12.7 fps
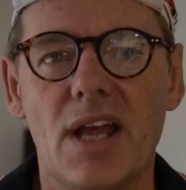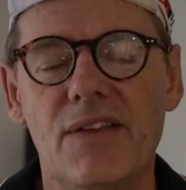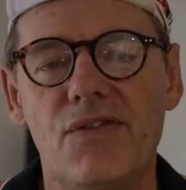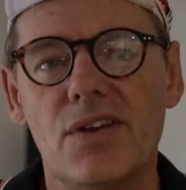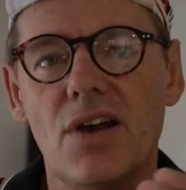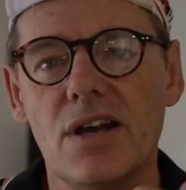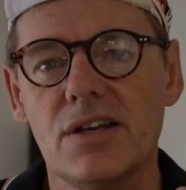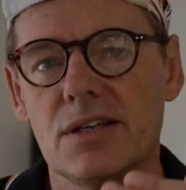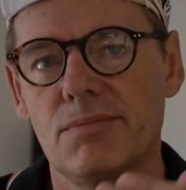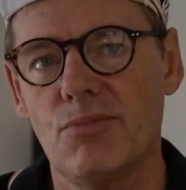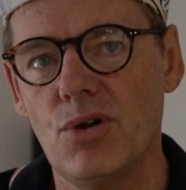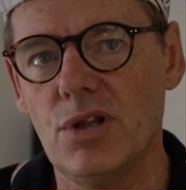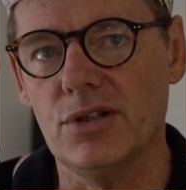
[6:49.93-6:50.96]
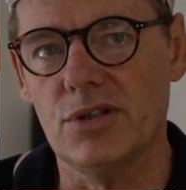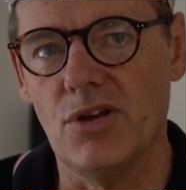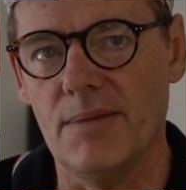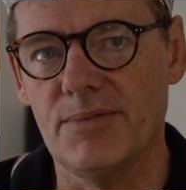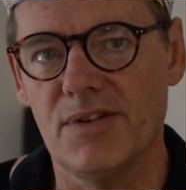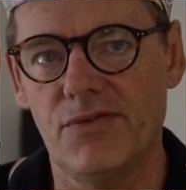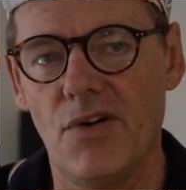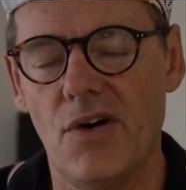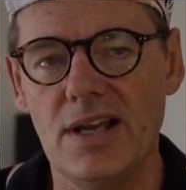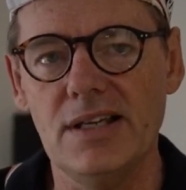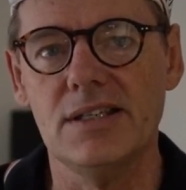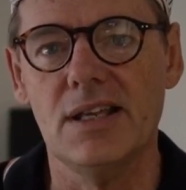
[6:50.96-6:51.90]
if you've got a smaller type
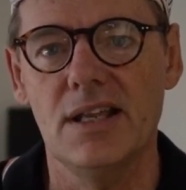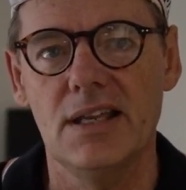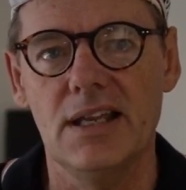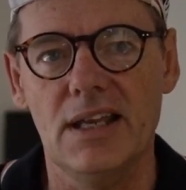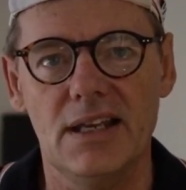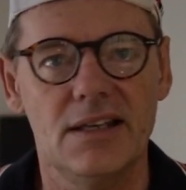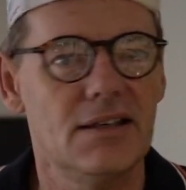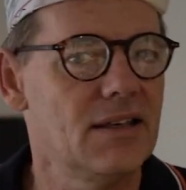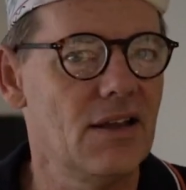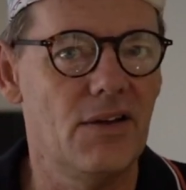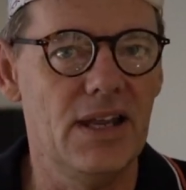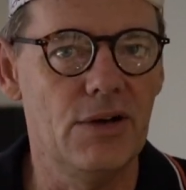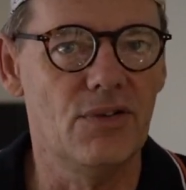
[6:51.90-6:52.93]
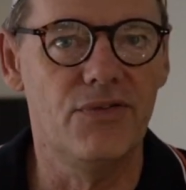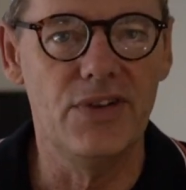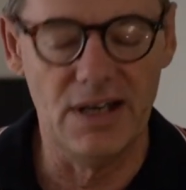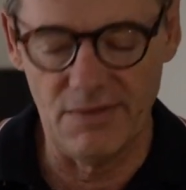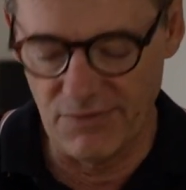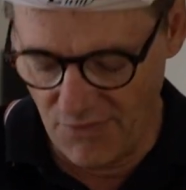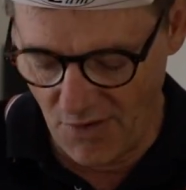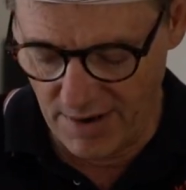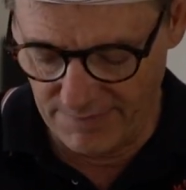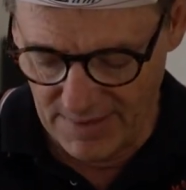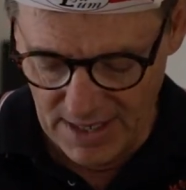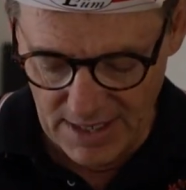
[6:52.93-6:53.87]
device, it'll fit in fine.
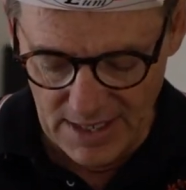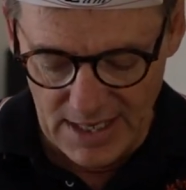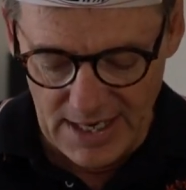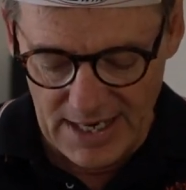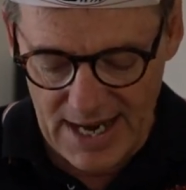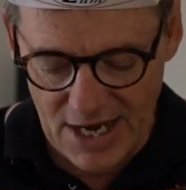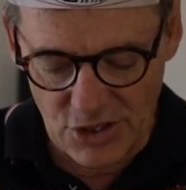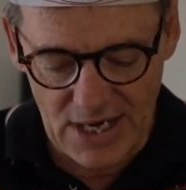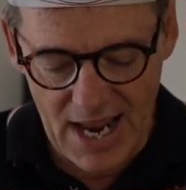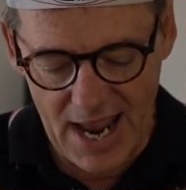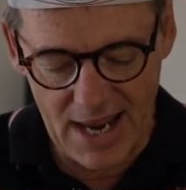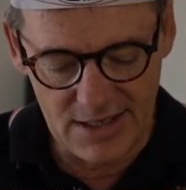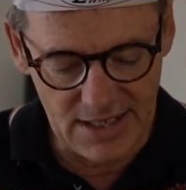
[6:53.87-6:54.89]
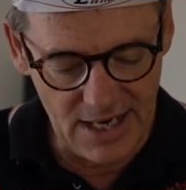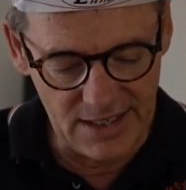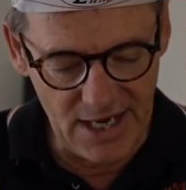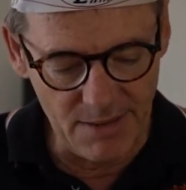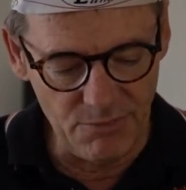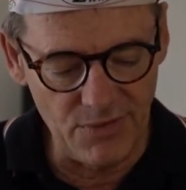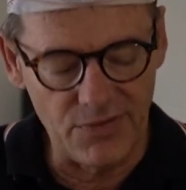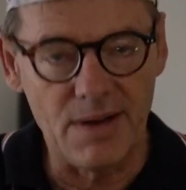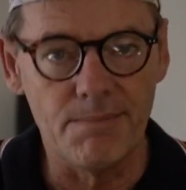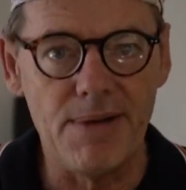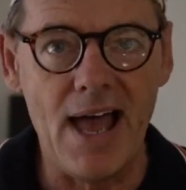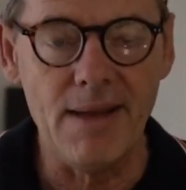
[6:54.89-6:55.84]
It actually has a number of
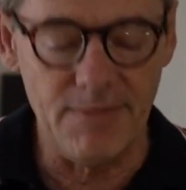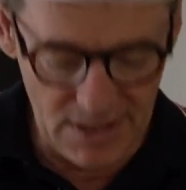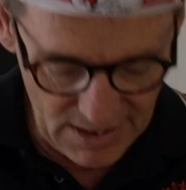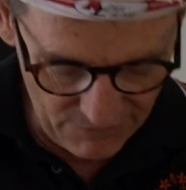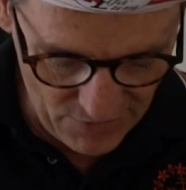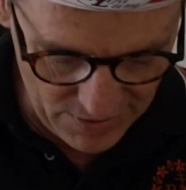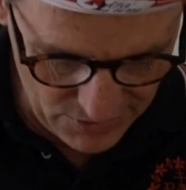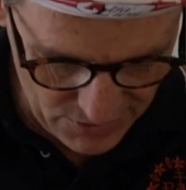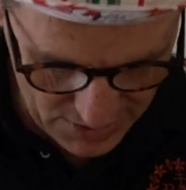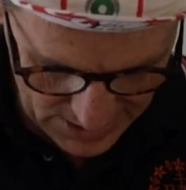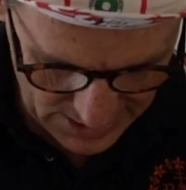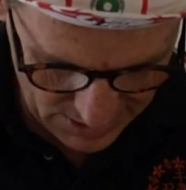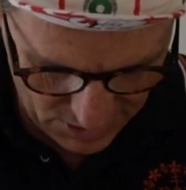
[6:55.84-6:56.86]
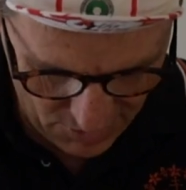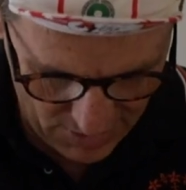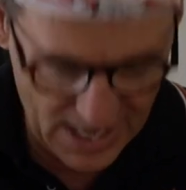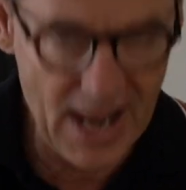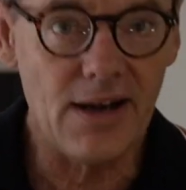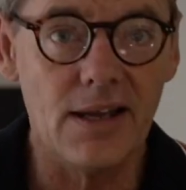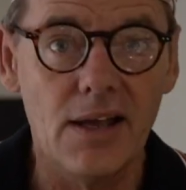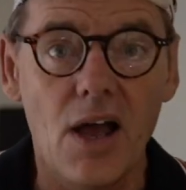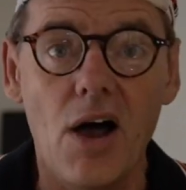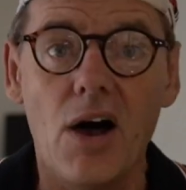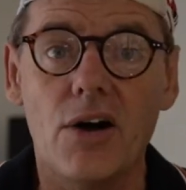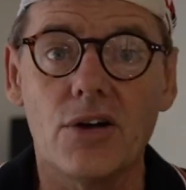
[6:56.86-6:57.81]
compartments. If I can turn it inside out,
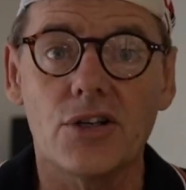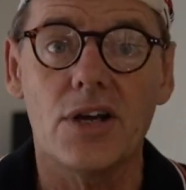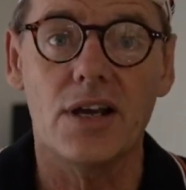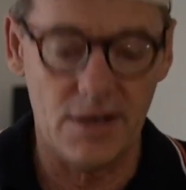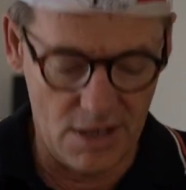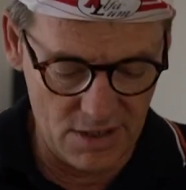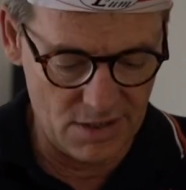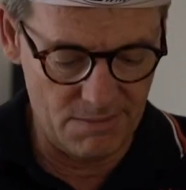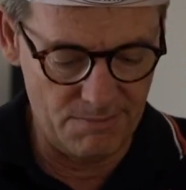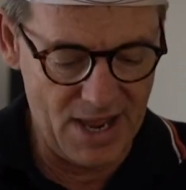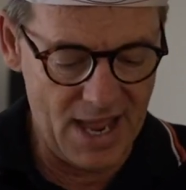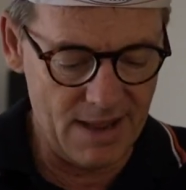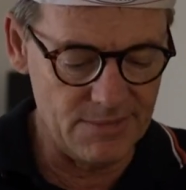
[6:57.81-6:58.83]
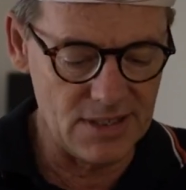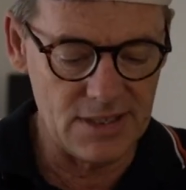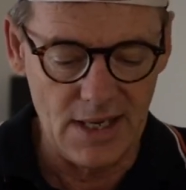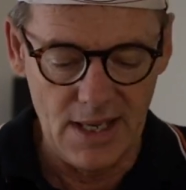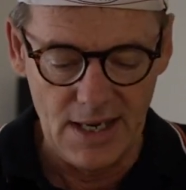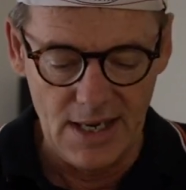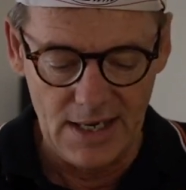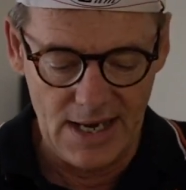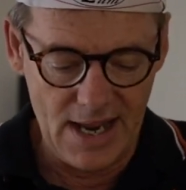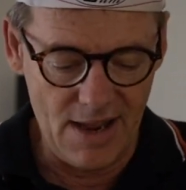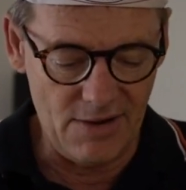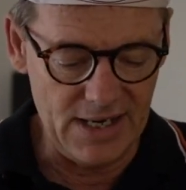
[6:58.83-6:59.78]
I'll show you those compartments.
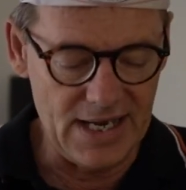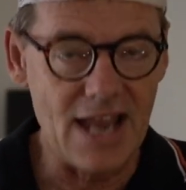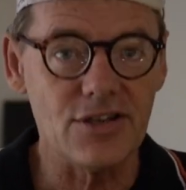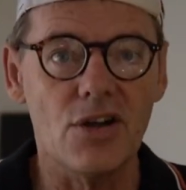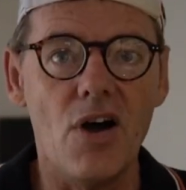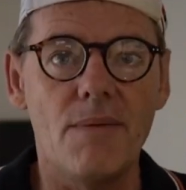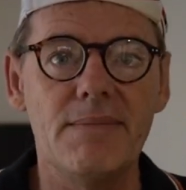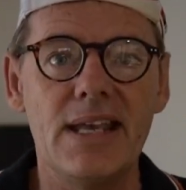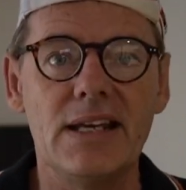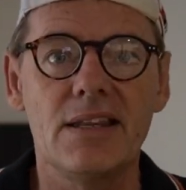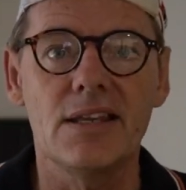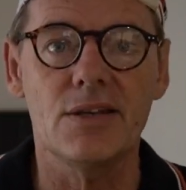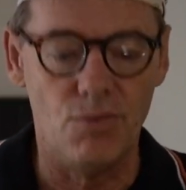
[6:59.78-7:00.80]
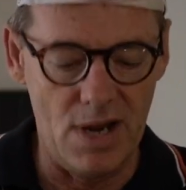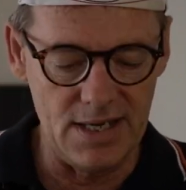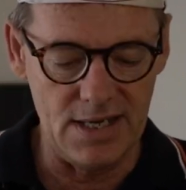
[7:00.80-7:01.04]
Now, it hasn't got many, this one,